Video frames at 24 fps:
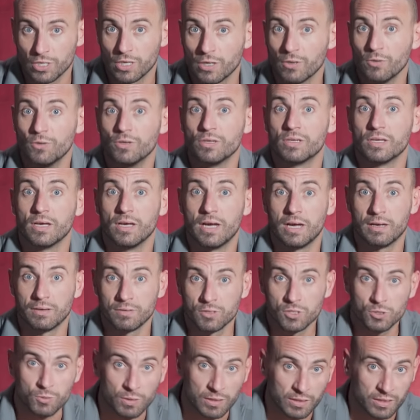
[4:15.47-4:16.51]
You can learn to
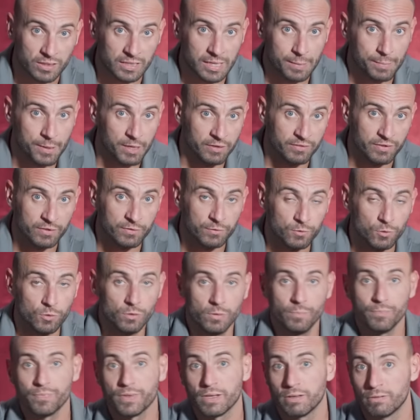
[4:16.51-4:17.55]
strengthen that pelvic
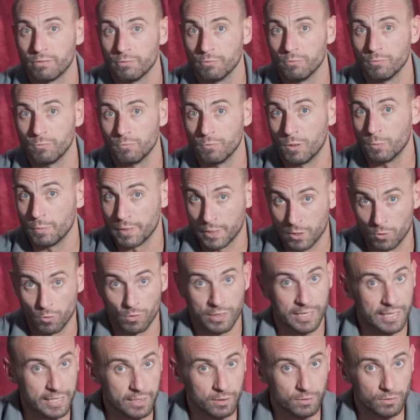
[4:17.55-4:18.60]
floor through what we call
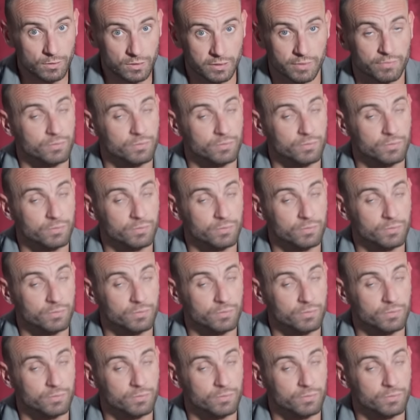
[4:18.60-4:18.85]
Kegels.